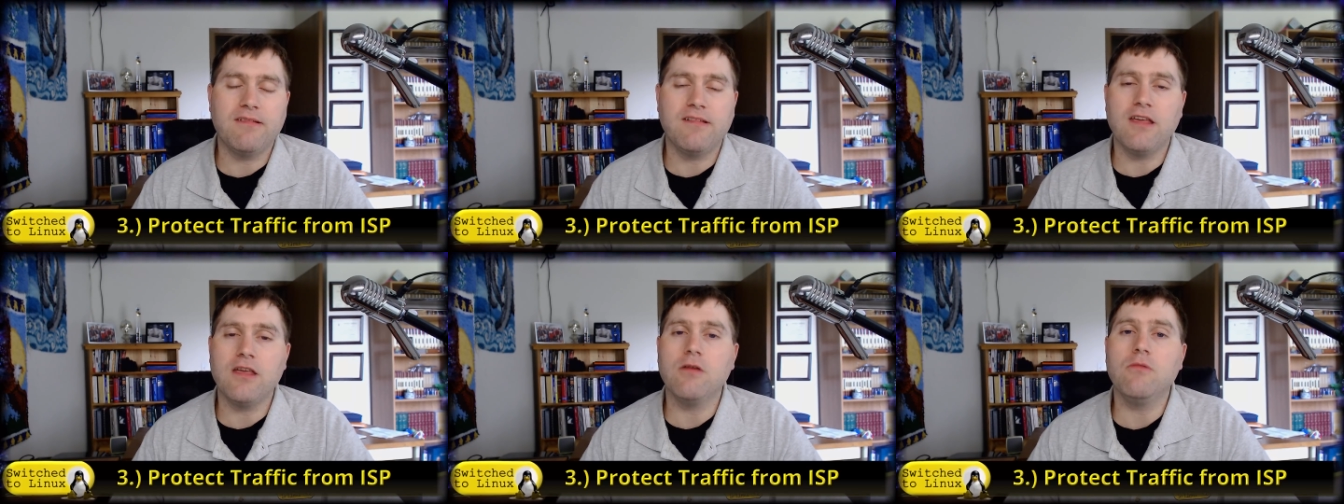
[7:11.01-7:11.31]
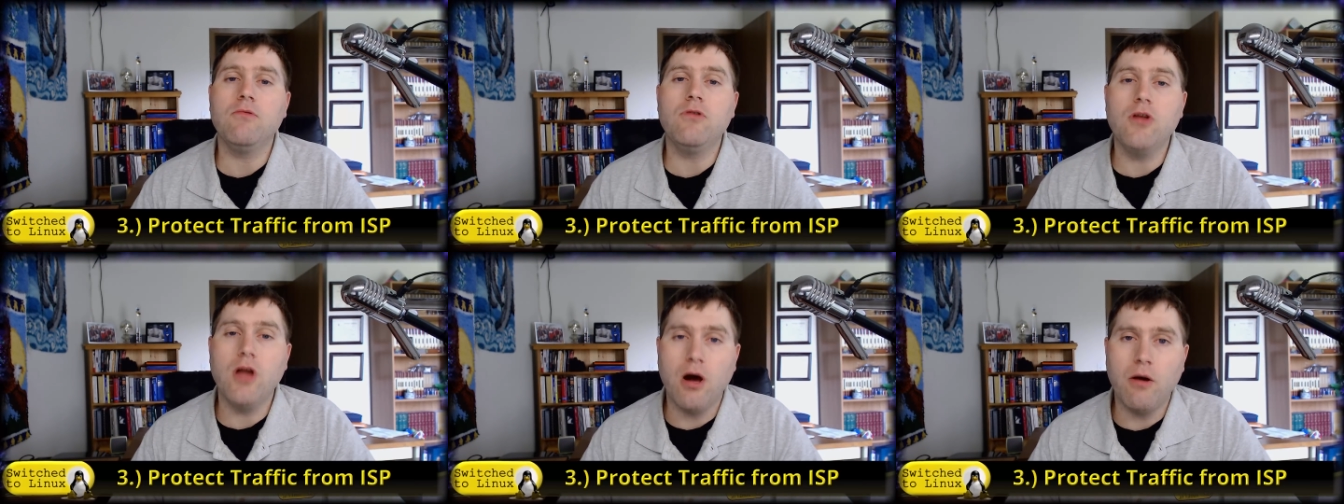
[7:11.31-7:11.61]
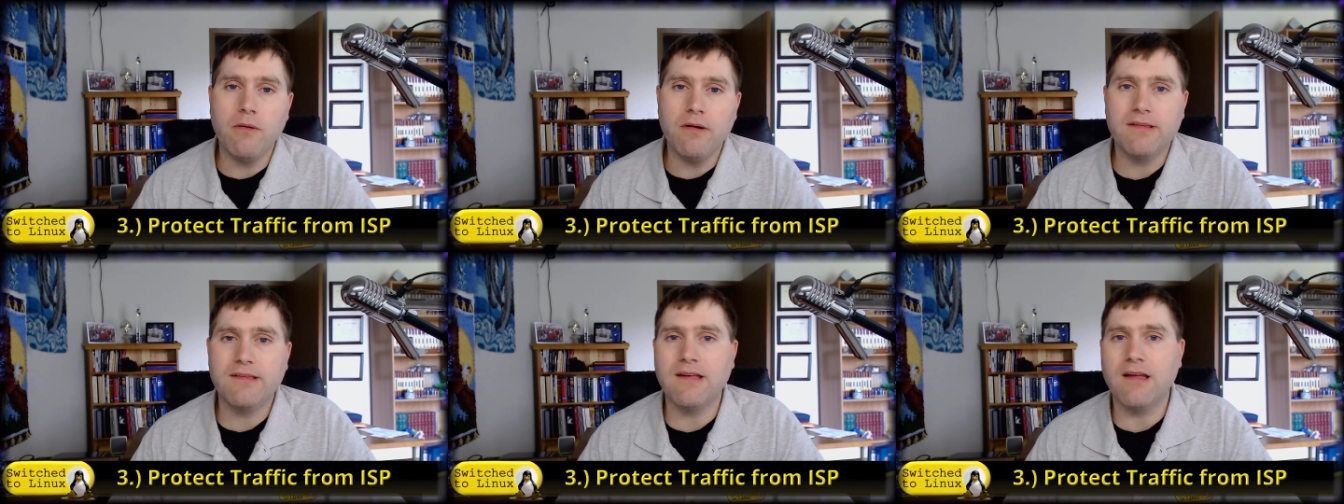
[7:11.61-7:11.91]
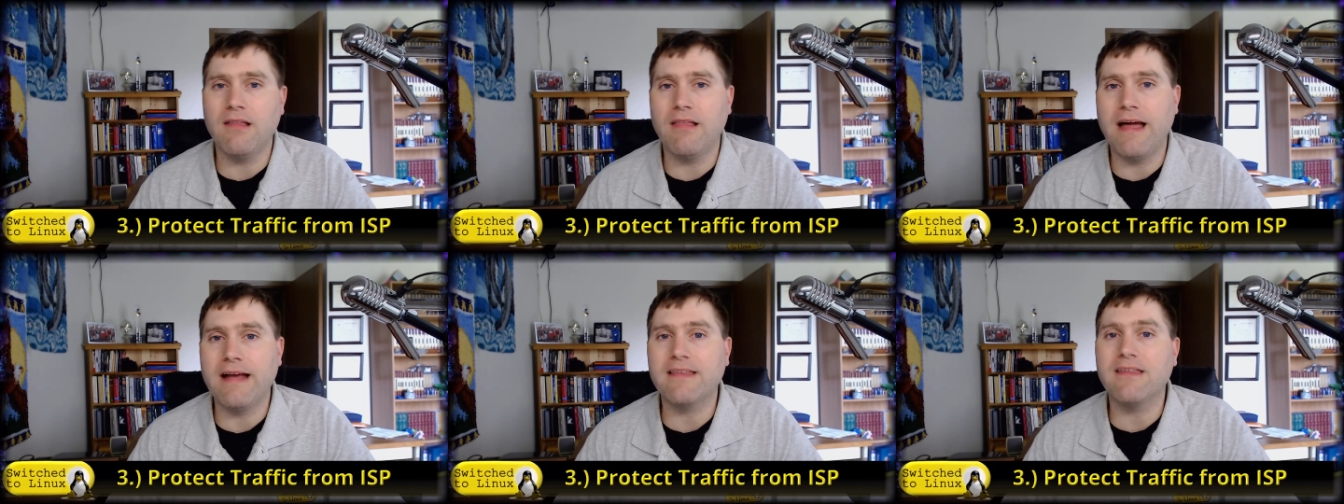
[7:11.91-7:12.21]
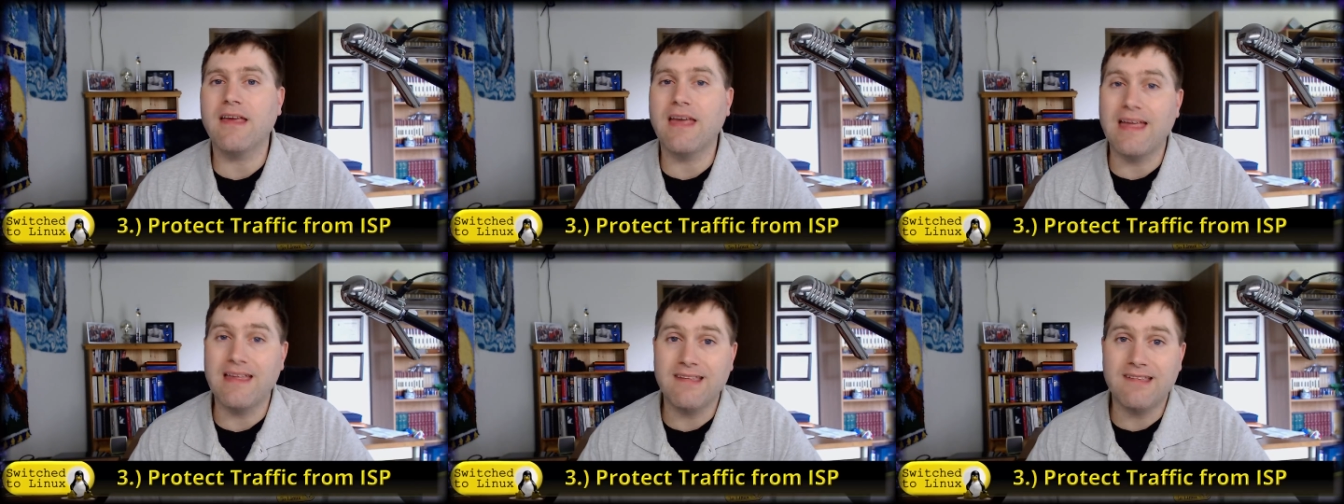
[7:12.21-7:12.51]
that you know is
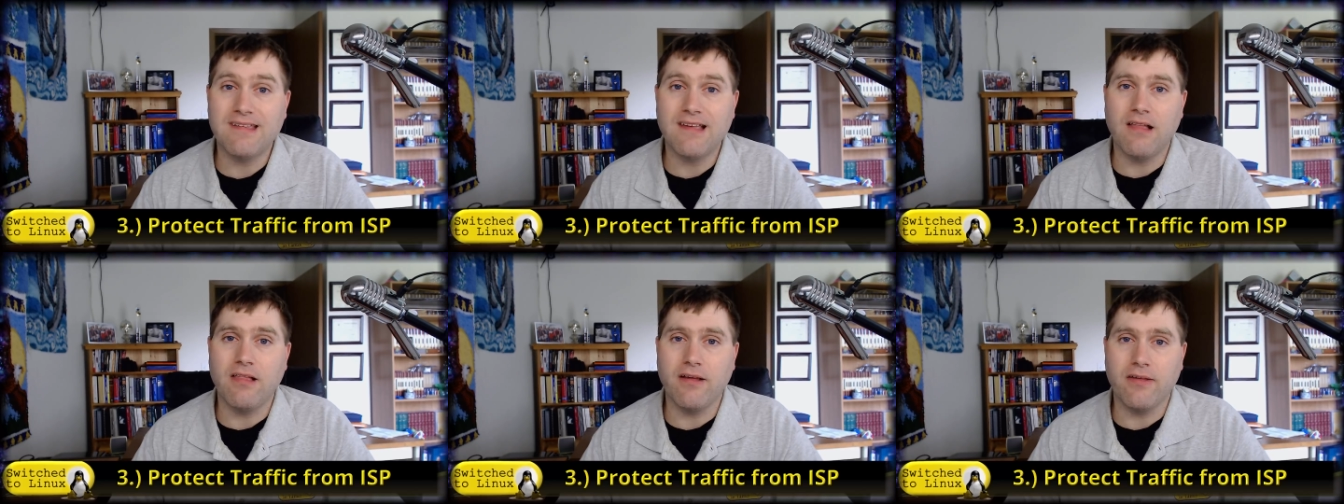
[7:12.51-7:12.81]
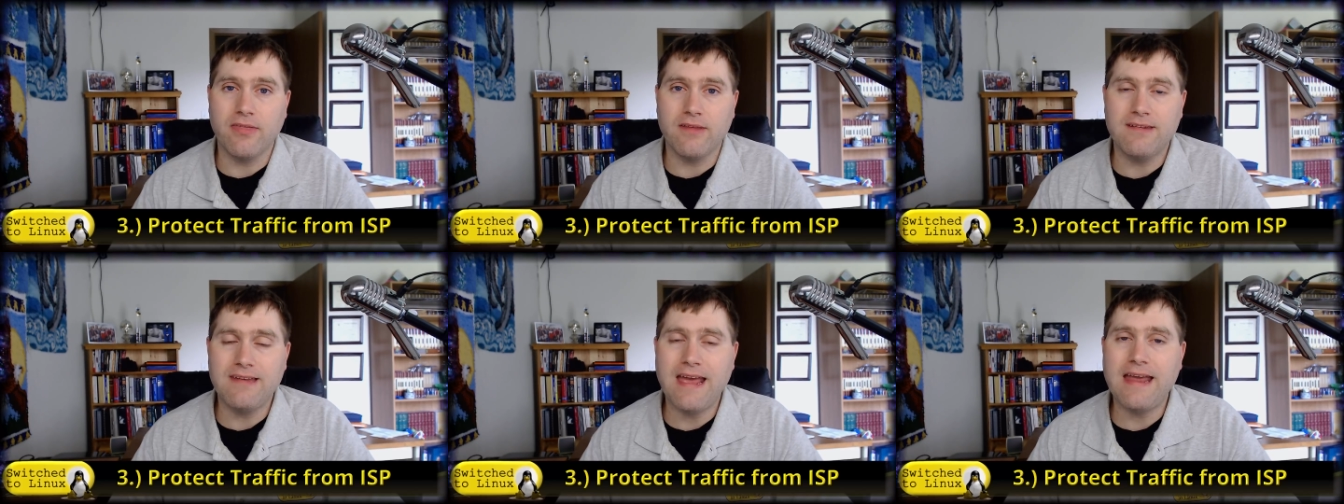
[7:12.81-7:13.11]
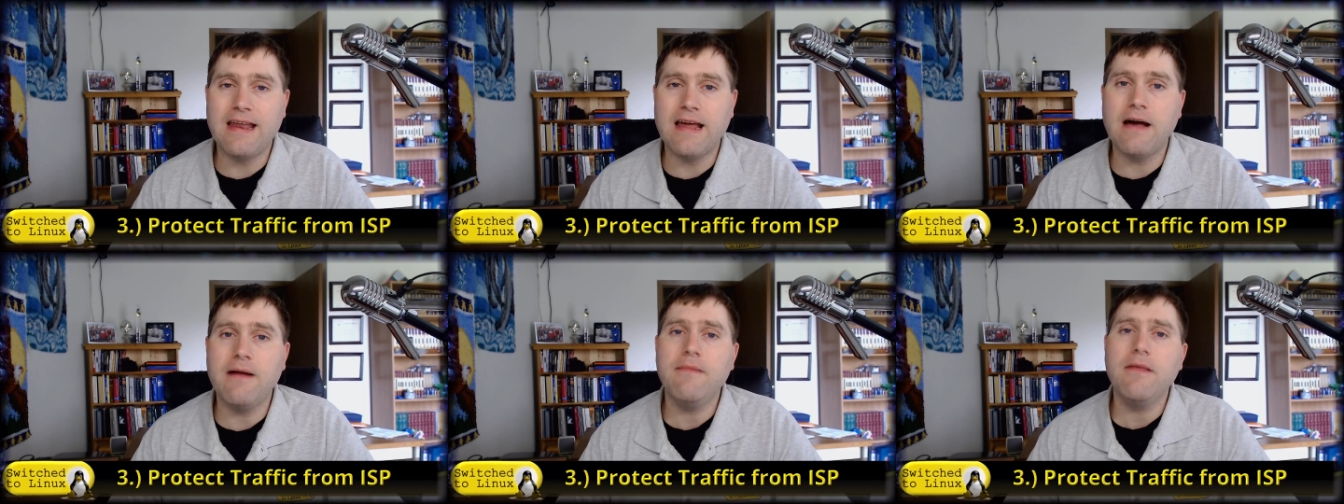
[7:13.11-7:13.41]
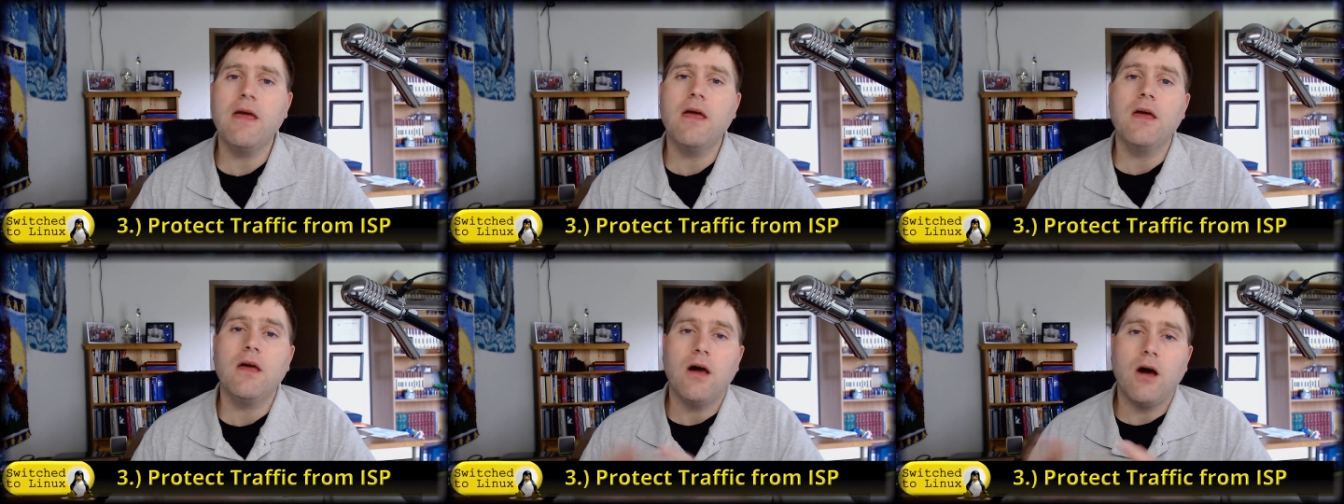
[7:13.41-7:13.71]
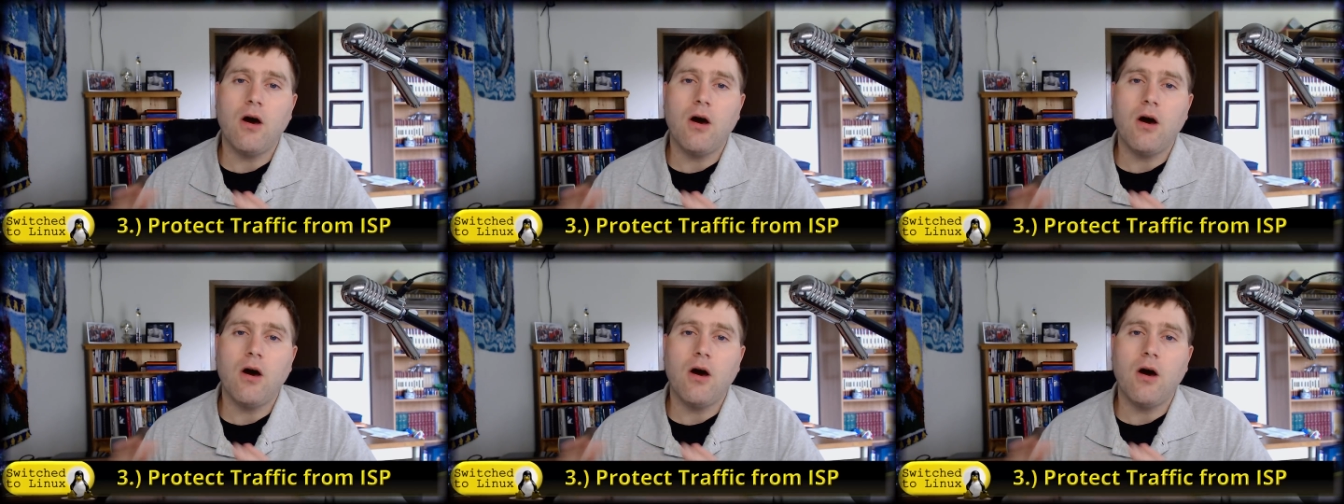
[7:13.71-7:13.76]
collecting and selling the data